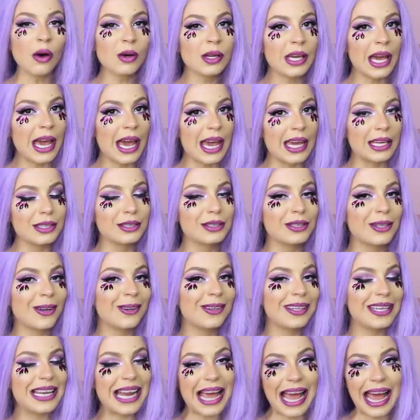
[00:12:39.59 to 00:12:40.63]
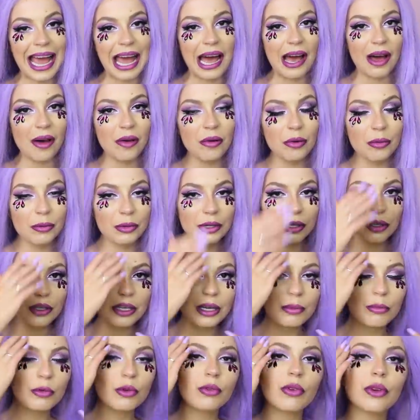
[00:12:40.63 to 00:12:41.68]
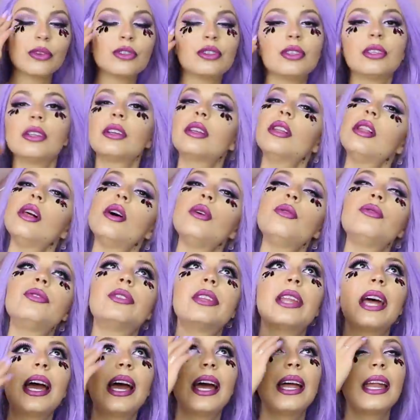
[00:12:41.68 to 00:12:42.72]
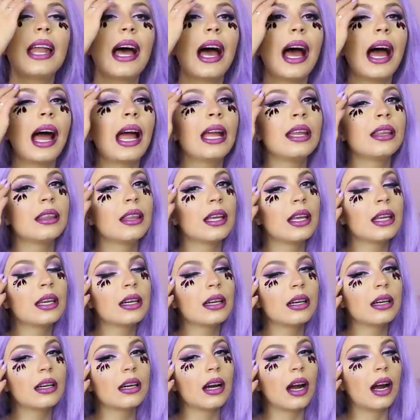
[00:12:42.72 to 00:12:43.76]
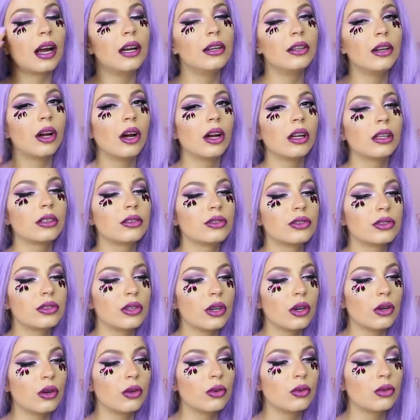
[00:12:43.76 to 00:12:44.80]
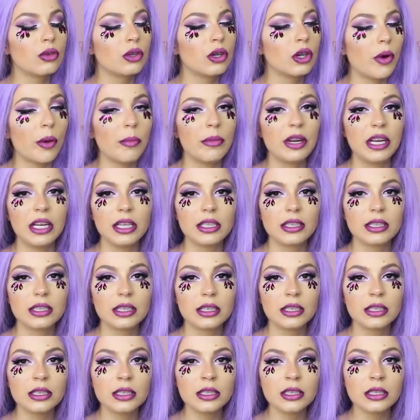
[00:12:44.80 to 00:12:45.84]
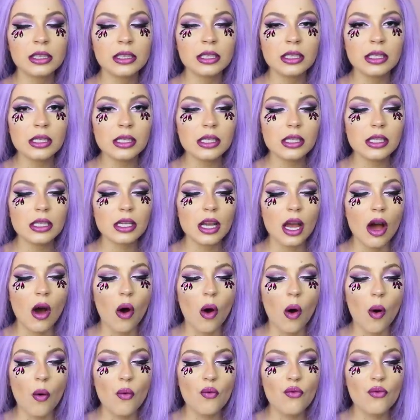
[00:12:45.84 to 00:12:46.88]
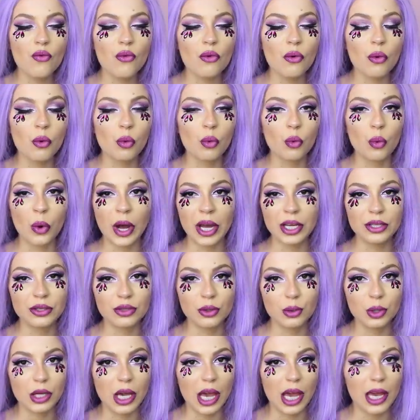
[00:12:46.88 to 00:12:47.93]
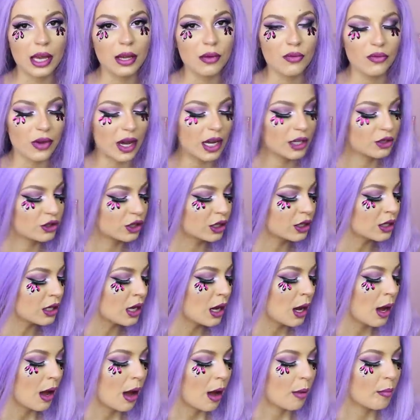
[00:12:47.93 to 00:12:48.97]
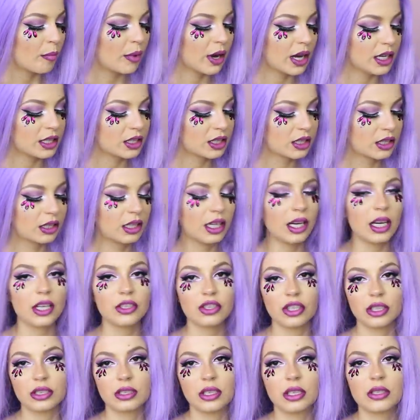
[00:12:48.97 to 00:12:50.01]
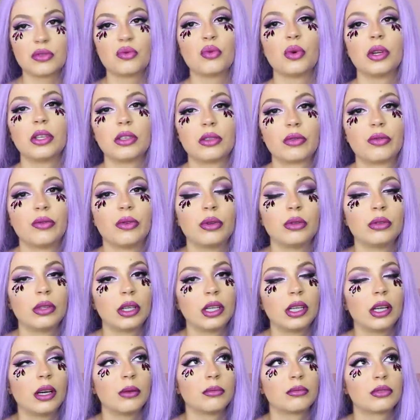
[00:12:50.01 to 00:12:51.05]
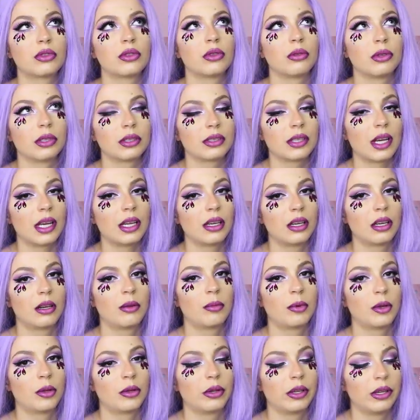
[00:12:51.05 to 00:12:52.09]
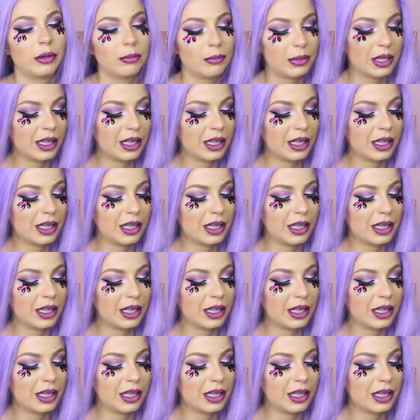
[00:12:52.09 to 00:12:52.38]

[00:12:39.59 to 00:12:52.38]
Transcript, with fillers: Okay, so now we're gonna move on to the clothes that I think are not so reminiscent of Y2K fashion but they are just as wonderful and I'm so excited about them.